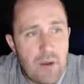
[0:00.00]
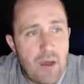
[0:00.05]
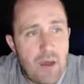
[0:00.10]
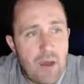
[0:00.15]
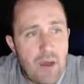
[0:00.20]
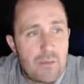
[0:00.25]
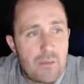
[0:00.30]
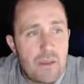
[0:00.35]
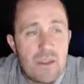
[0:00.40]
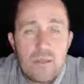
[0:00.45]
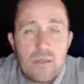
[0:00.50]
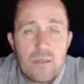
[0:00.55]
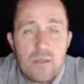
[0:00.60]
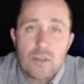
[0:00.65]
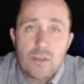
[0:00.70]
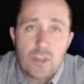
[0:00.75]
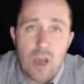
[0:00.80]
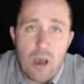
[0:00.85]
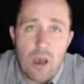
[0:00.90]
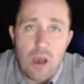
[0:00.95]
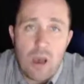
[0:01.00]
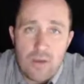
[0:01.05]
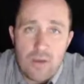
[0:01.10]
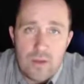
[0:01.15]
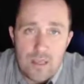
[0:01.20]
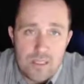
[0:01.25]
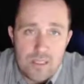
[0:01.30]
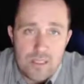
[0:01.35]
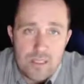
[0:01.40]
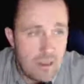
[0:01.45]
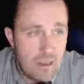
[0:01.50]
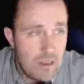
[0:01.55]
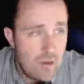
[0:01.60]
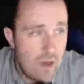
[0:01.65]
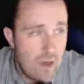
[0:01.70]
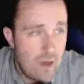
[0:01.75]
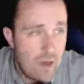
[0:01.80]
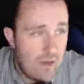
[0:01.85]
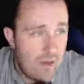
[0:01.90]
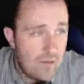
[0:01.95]
probably the most common reason that
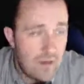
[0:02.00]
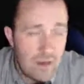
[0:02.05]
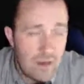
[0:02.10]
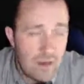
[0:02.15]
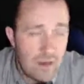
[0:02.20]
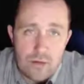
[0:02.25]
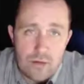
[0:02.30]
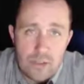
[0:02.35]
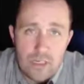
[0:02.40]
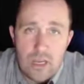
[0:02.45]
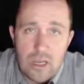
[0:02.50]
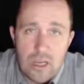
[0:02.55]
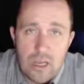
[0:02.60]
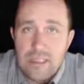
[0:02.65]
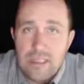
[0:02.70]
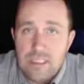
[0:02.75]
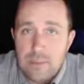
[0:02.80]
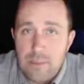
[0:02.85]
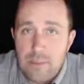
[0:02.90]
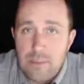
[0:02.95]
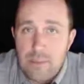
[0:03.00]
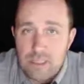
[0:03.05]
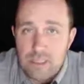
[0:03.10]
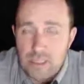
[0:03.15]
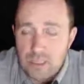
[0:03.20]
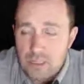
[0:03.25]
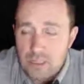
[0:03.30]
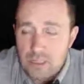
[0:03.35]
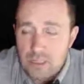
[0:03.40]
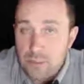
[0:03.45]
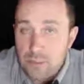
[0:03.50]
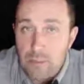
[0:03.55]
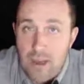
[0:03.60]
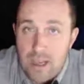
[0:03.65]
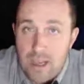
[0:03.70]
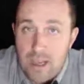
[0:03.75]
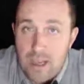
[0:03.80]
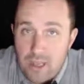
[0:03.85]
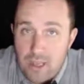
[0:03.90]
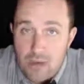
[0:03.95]
you have an OSHA inspection, the
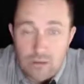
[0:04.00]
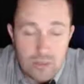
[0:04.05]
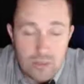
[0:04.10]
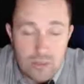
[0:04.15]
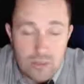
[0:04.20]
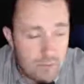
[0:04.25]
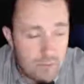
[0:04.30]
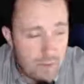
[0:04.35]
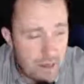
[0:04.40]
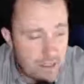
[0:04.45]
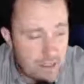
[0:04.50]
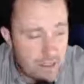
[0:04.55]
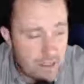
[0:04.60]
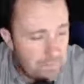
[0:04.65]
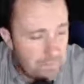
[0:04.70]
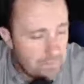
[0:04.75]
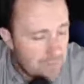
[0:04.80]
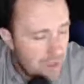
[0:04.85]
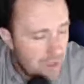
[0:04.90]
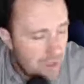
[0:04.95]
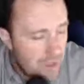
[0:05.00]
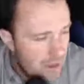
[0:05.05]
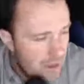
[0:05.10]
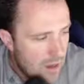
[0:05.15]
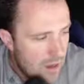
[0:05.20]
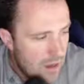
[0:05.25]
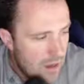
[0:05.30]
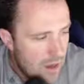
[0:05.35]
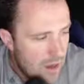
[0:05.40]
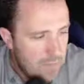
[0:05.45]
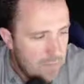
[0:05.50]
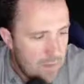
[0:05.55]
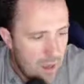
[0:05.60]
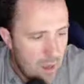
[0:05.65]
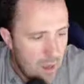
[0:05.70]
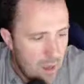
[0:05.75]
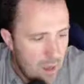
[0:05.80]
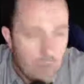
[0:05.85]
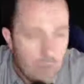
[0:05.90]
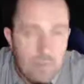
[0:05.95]
surprise OSHA inspection, um,
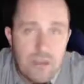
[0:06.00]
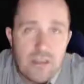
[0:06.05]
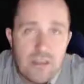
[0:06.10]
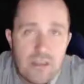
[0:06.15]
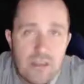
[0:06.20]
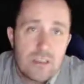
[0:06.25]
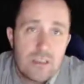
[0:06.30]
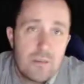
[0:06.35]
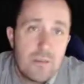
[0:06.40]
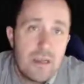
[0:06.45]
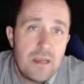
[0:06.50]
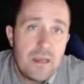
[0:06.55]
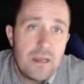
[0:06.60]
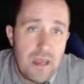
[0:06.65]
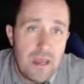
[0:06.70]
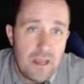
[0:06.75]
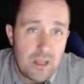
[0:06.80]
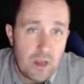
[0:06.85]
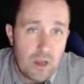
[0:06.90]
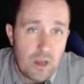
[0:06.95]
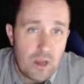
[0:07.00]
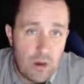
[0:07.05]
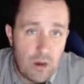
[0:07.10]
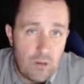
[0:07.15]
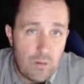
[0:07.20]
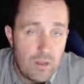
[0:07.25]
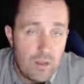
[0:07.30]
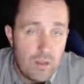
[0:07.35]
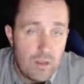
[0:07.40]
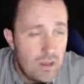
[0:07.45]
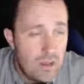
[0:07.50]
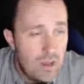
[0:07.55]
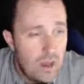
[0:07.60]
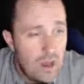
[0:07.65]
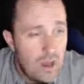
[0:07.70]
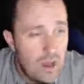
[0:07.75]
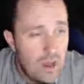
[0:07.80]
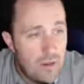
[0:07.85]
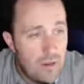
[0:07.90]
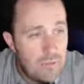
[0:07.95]
would be that somebody made a call.
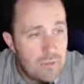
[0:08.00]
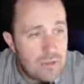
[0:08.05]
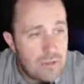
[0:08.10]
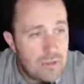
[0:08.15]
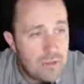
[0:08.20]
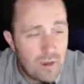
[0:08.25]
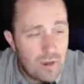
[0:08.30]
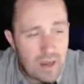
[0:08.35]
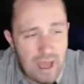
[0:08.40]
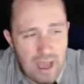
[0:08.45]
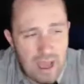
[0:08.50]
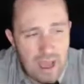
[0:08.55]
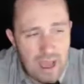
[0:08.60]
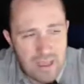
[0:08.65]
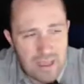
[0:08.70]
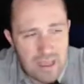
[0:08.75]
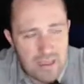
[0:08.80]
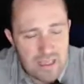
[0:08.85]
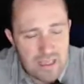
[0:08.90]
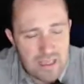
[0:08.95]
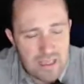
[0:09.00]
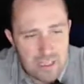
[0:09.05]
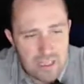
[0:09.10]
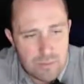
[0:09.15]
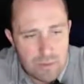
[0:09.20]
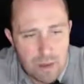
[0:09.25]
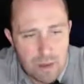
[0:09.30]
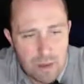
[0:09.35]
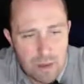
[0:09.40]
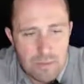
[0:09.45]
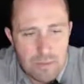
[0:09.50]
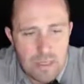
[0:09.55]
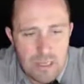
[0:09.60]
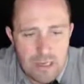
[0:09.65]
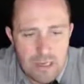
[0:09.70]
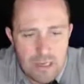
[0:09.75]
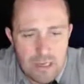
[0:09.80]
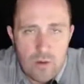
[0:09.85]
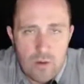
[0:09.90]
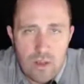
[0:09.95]
Um, so, and I, think this is probably
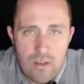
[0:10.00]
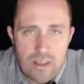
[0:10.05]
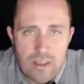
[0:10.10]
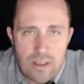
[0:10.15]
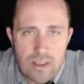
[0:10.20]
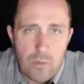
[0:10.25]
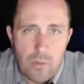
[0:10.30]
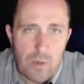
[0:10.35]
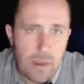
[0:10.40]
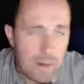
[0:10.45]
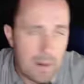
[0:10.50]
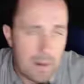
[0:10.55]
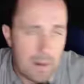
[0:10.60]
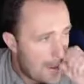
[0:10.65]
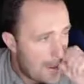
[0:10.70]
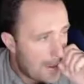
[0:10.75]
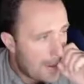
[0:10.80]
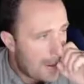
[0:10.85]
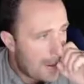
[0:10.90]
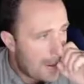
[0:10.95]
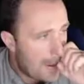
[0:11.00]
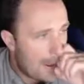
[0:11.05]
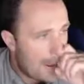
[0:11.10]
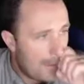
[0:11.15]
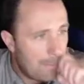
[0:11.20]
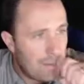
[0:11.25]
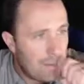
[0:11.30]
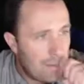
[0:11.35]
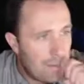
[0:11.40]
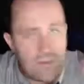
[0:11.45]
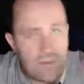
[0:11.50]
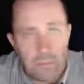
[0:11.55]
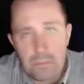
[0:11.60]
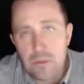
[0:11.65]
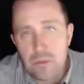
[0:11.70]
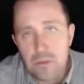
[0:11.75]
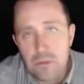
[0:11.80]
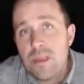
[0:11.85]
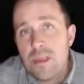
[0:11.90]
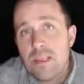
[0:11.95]
known at this point, um, but if
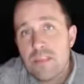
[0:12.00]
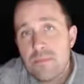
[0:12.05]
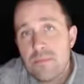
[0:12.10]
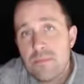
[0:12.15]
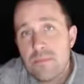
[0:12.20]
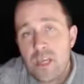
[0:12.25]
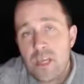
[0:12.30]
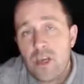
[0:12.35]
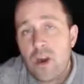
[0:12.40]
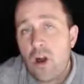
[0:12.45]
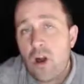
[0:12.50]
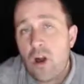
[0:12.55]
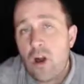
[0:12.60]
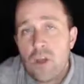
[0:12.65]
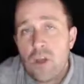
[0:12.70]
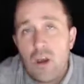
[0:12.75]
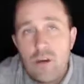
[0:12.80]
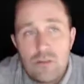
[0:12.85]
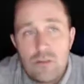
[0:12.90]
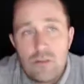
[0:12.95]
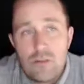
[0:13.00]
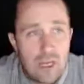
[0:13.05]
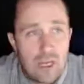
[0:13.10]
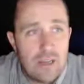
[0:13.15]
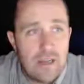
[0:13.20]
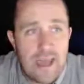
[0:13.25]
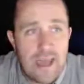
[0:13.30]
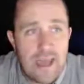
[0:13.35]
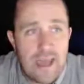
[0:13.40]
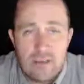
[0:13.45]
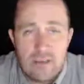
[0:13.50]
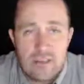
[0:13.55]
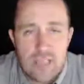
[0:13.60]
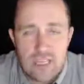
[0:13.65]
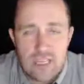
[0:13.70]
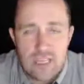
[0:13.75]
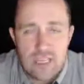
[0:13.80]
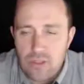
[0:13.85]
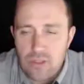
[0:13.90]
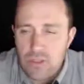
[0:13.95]
employees make a call to OSHA, an
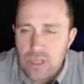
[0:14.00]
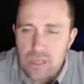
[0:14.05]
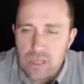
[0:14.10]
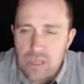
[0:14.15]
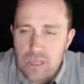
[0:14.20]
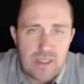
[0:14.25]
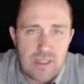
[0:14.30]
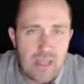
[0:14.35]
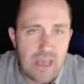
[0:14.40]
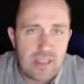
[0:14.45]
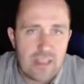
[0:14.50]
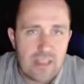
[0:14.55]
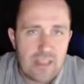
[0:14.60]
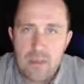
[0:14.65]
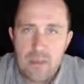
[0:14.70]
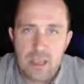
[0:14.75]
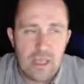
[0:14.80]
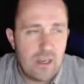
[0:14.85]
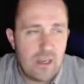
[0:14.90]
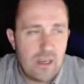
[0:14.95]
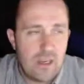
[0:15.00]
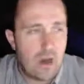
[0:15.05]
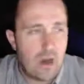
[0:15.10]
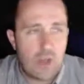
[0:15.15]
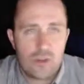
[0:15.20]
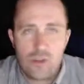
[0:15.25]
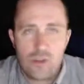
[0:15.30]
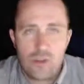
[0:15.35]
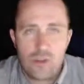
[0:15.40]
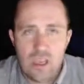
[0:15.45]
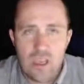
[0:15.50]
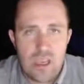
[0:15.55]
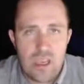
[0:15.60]
accusation, think of it like they're making a call to the